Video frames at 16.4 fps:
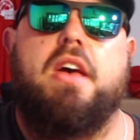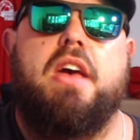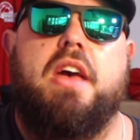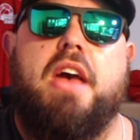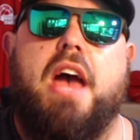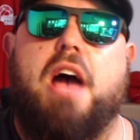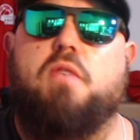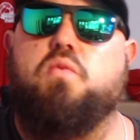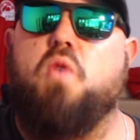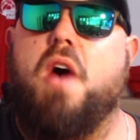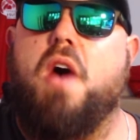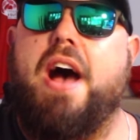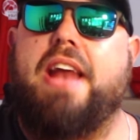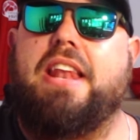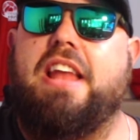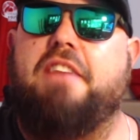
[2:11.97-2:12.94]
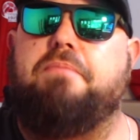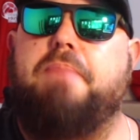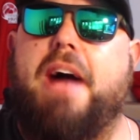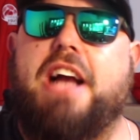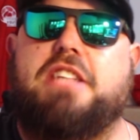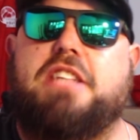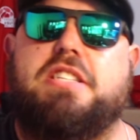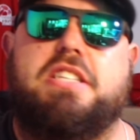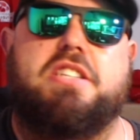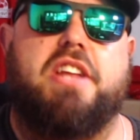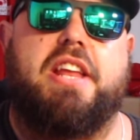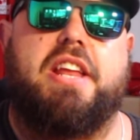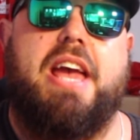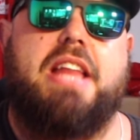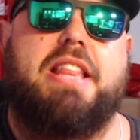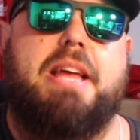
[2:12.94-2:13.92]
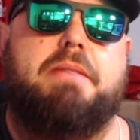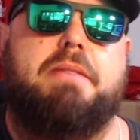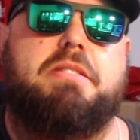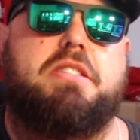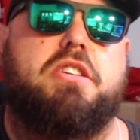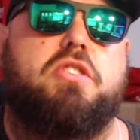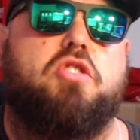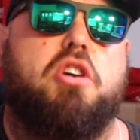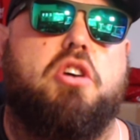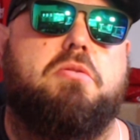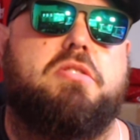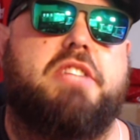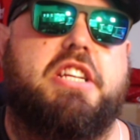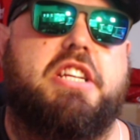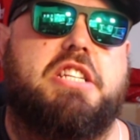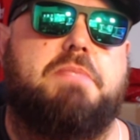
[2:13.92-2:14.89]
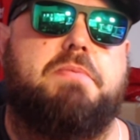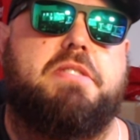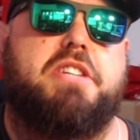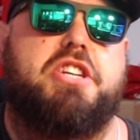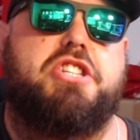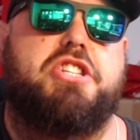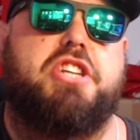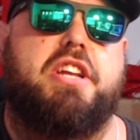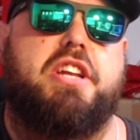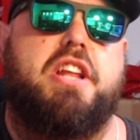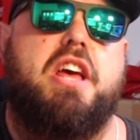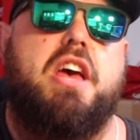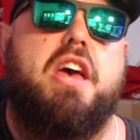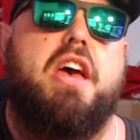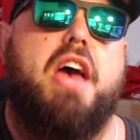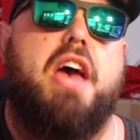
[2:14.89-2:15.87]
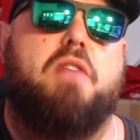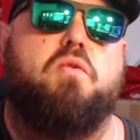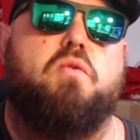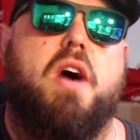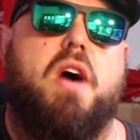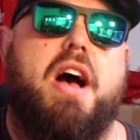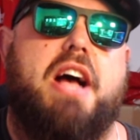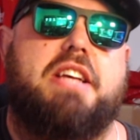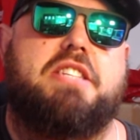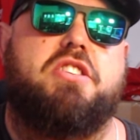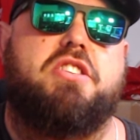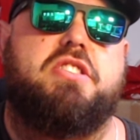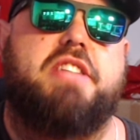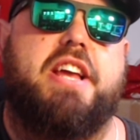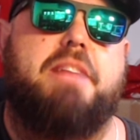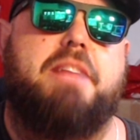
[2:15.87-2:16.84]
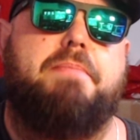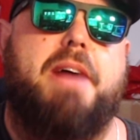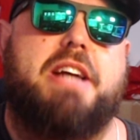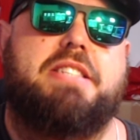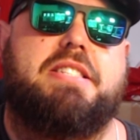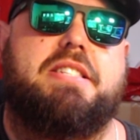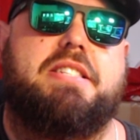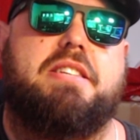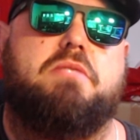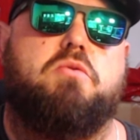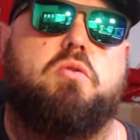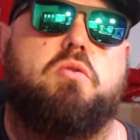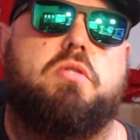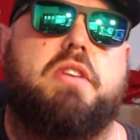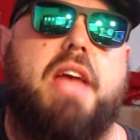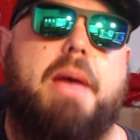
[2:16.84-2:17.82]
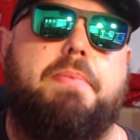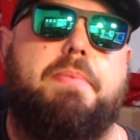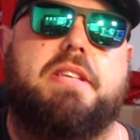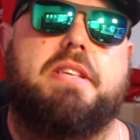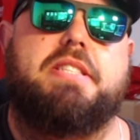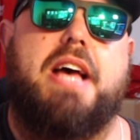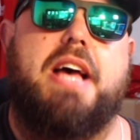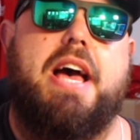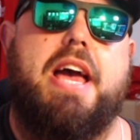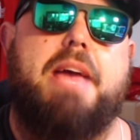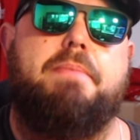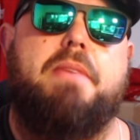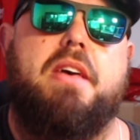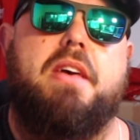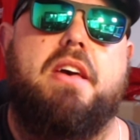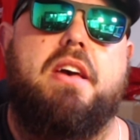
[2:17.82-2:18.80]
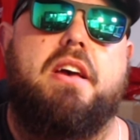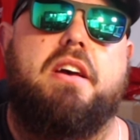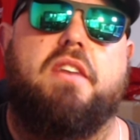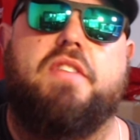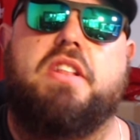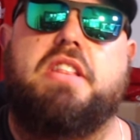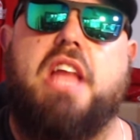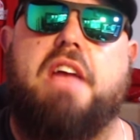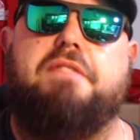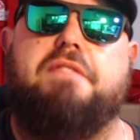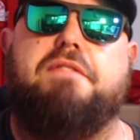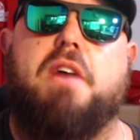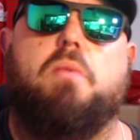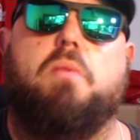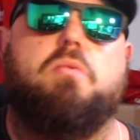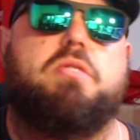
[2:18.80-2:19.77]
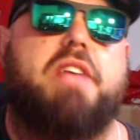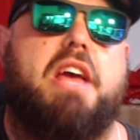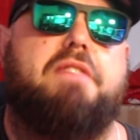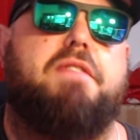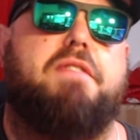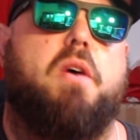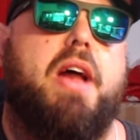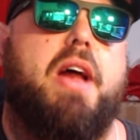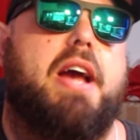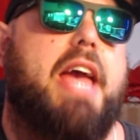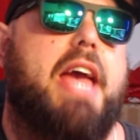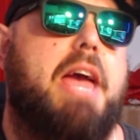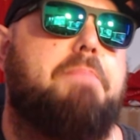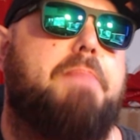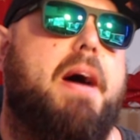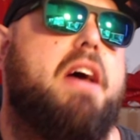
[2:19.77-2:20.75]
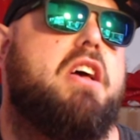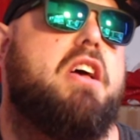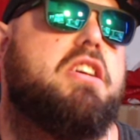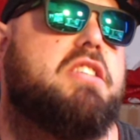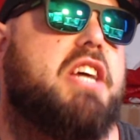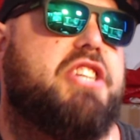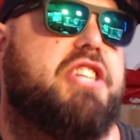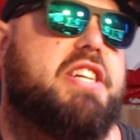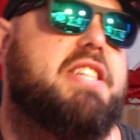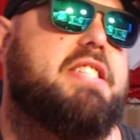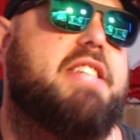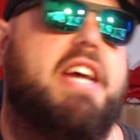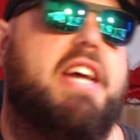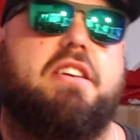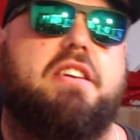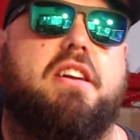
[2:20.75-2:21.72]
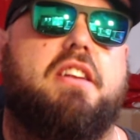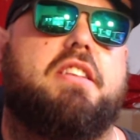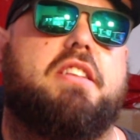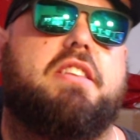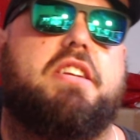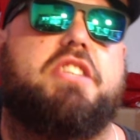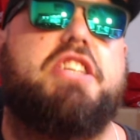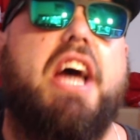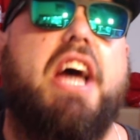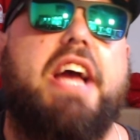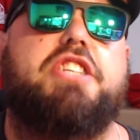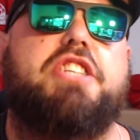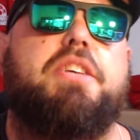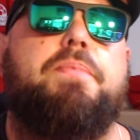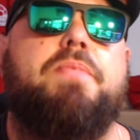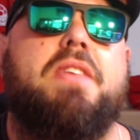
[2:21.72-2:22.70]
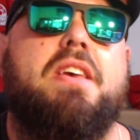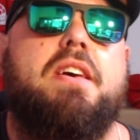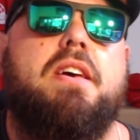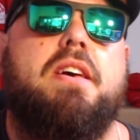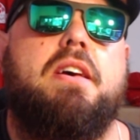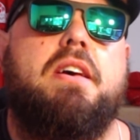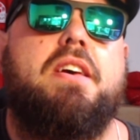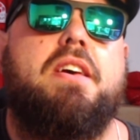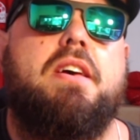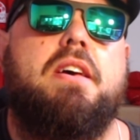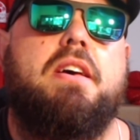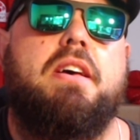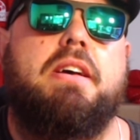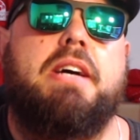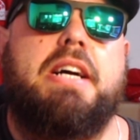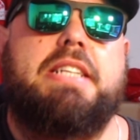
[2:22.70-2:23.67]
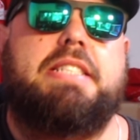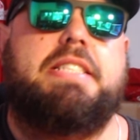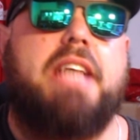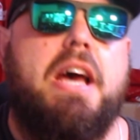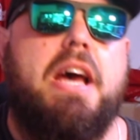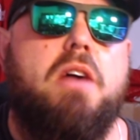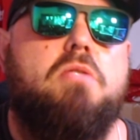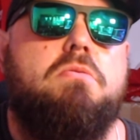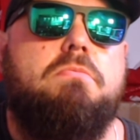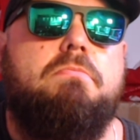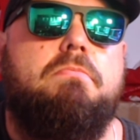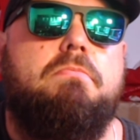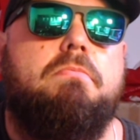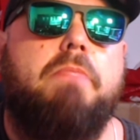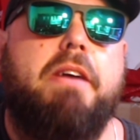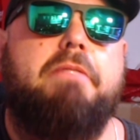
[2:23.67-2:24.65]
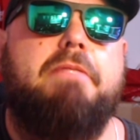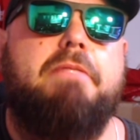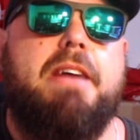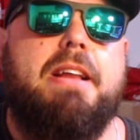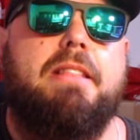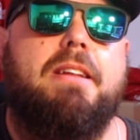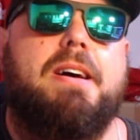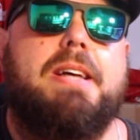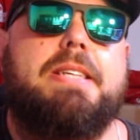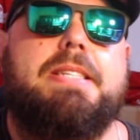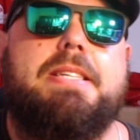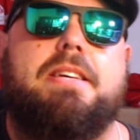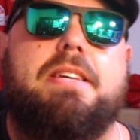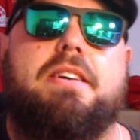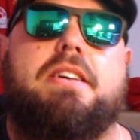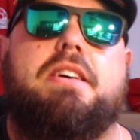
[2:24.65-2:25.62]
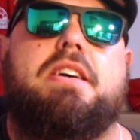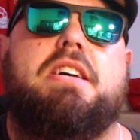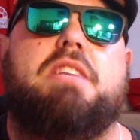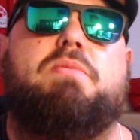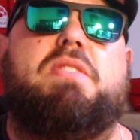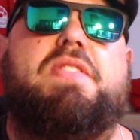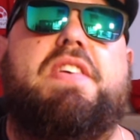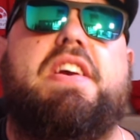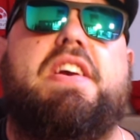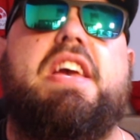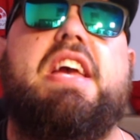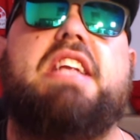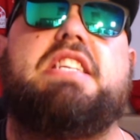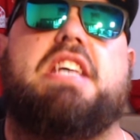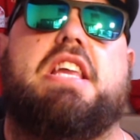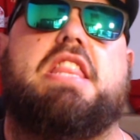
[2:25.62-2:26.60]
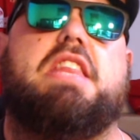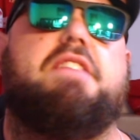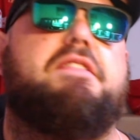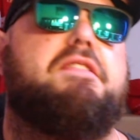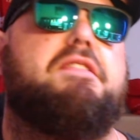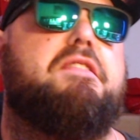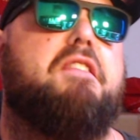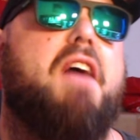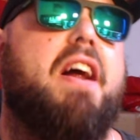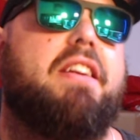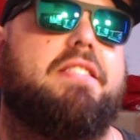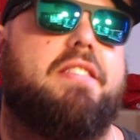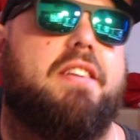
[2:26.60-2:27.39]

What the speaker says: Our right and left backs, so it's going to keep them to normal, stick to position. Our 2 centre backs will keep the same. On the default, we'll default our keeper. So as you can see, not a lot to change. Until we realise you hit the front.